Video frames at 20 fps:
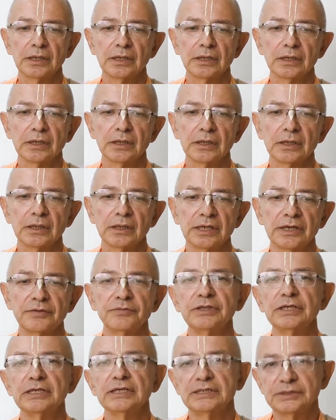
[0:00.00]

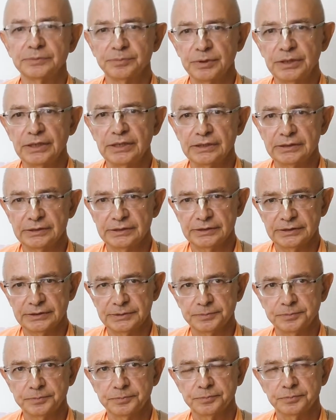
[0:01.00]
have the
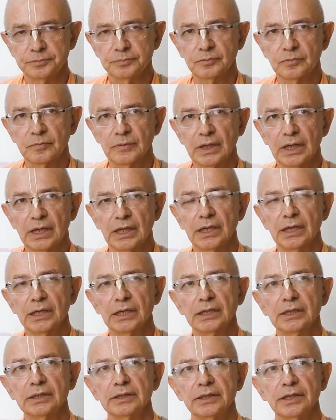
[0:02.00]
experience.
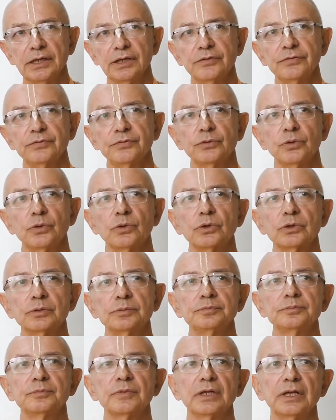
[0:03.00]

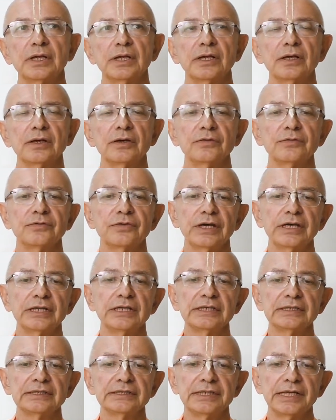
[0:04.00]
Therefore,
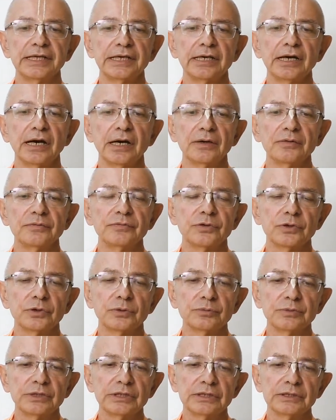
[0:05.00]
Vedas, they come
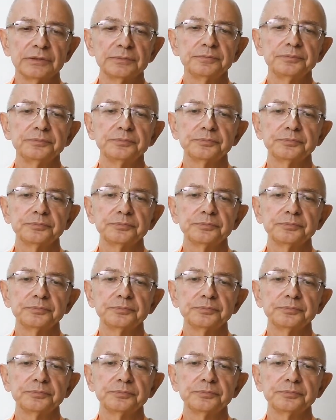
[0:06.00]
from the